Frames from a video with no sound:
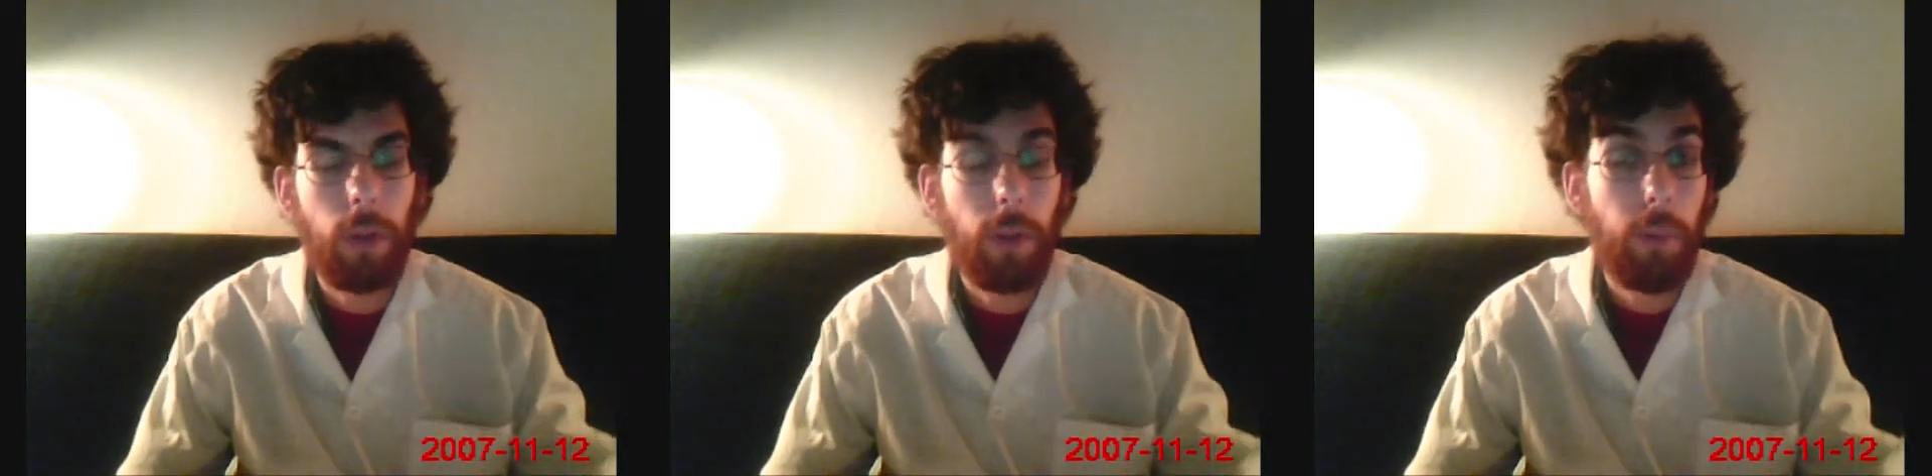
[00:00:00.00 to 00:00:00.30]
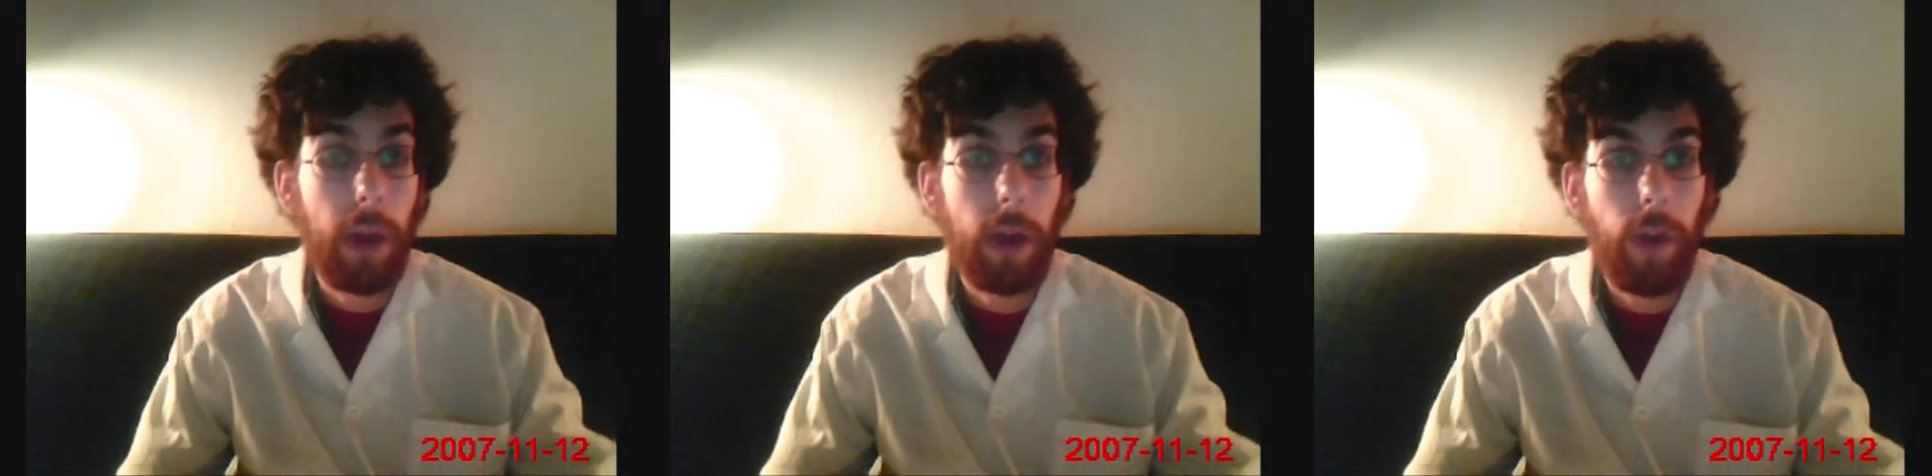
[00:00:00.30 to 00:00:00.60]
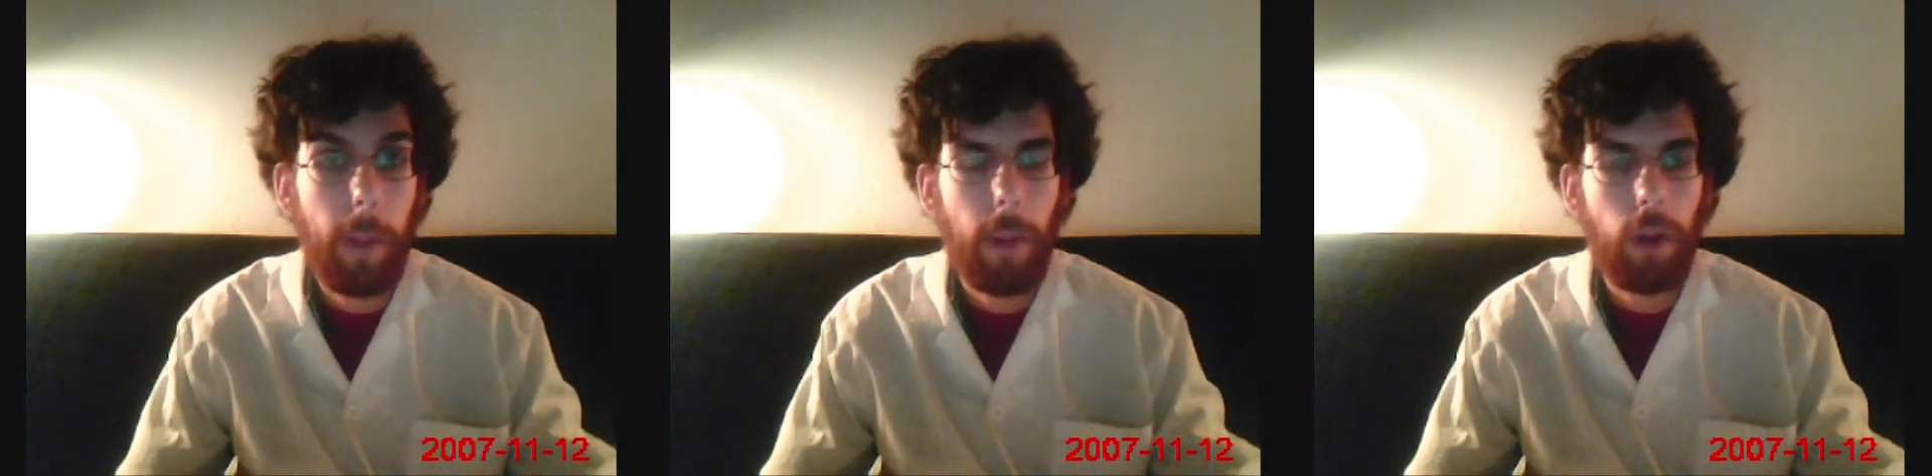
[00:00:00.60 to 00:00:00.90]
the
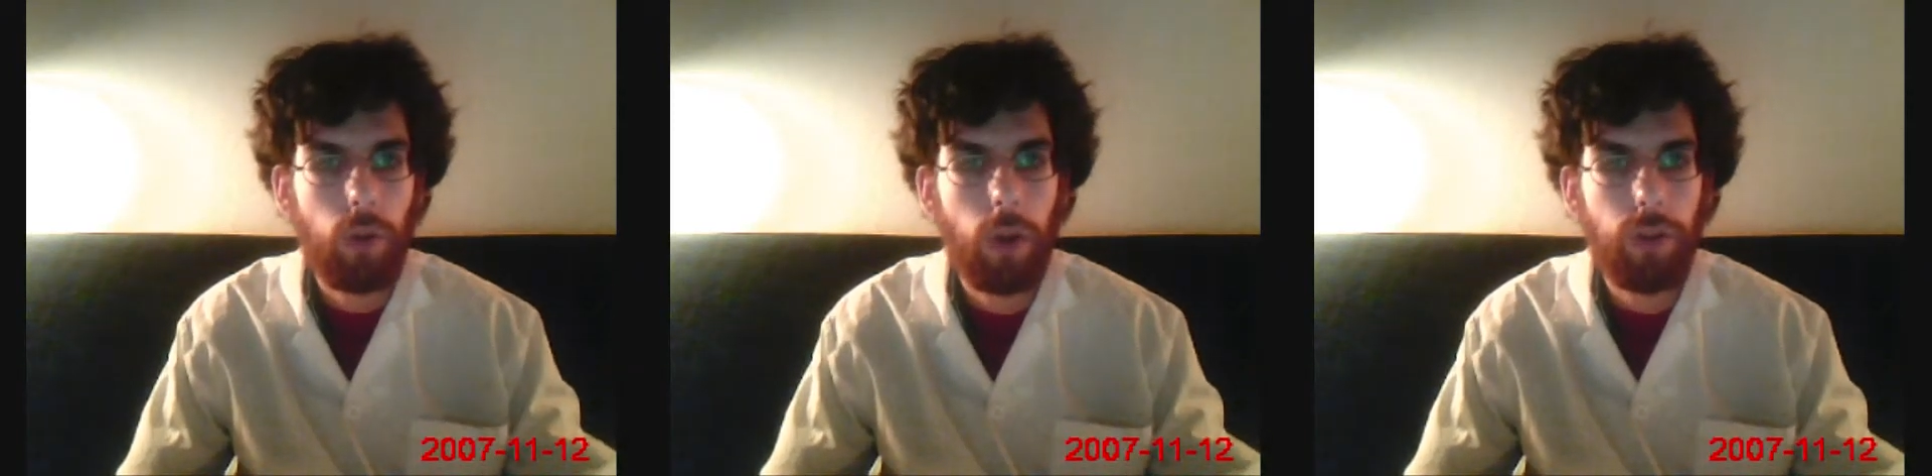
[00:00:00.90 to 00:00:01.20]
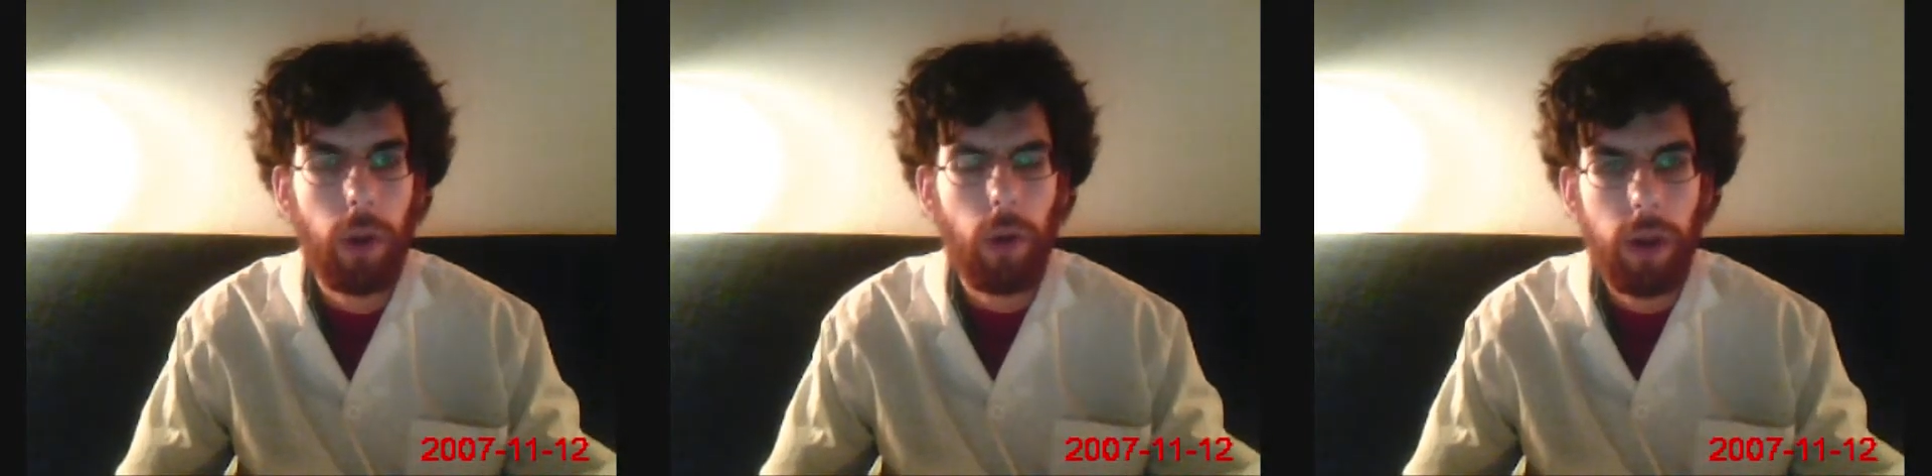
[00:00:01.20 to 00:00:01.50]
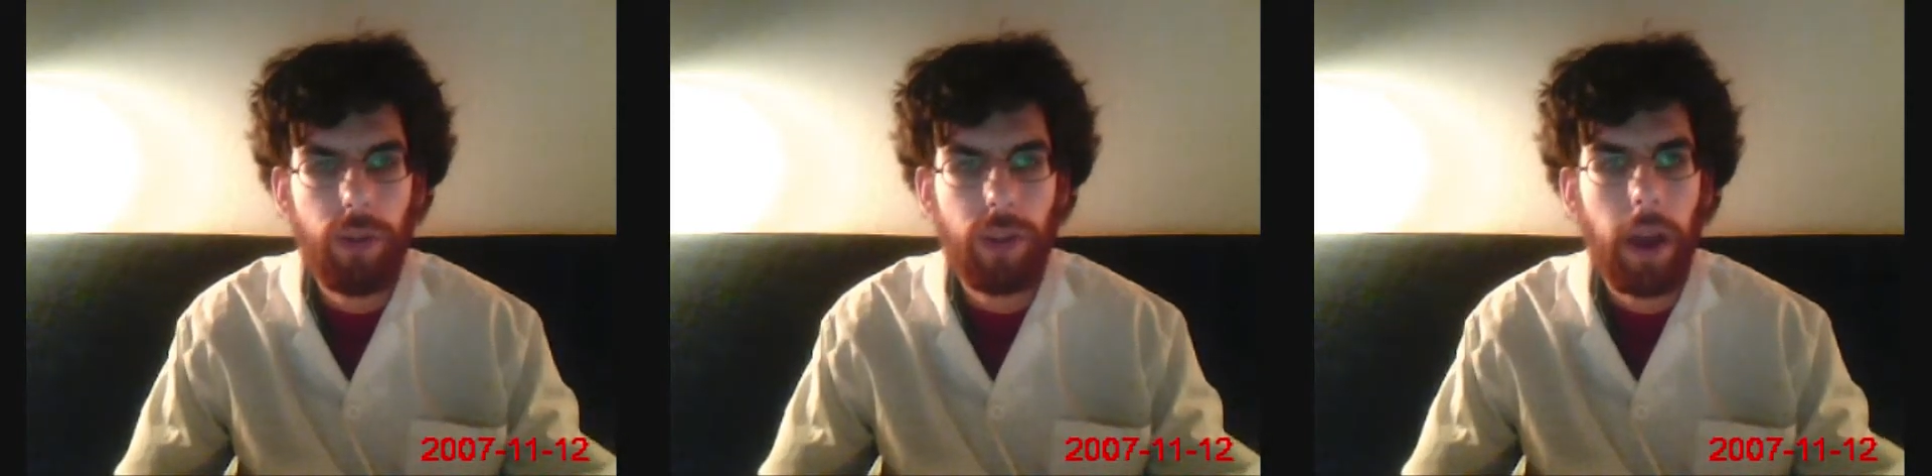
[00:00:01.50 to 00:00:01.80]
vapor pressure also
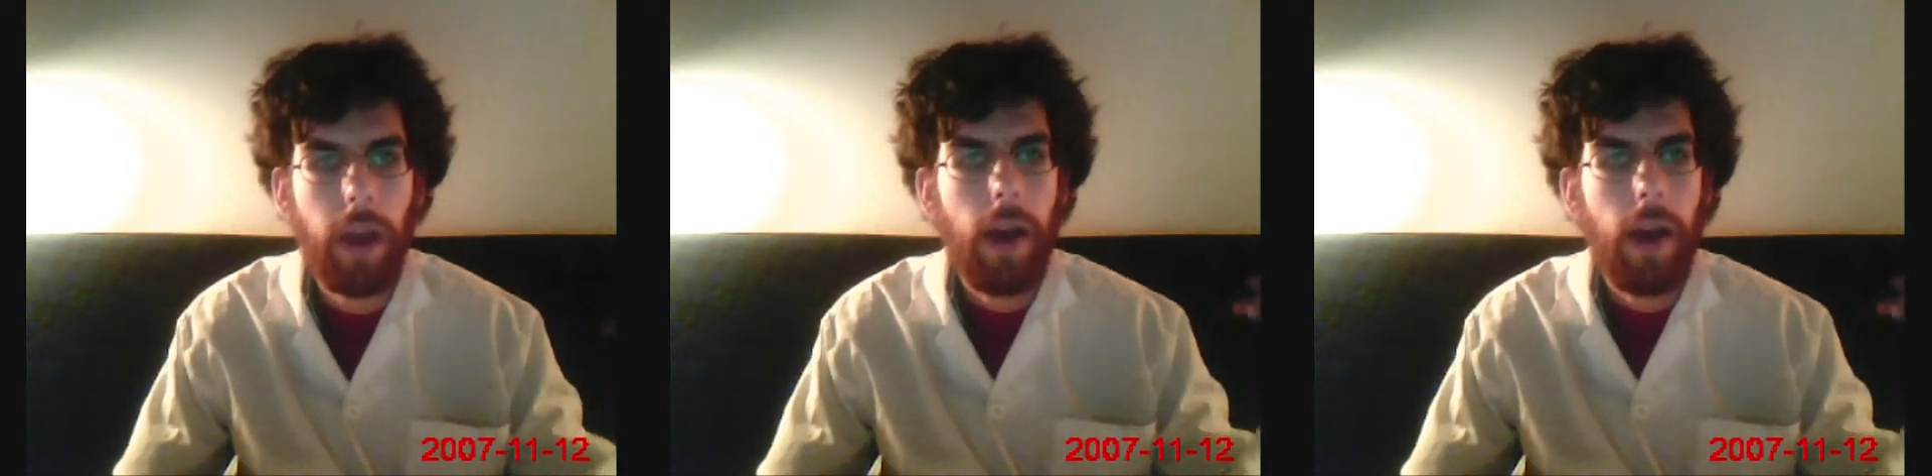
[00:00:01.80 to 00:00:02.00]
increasing,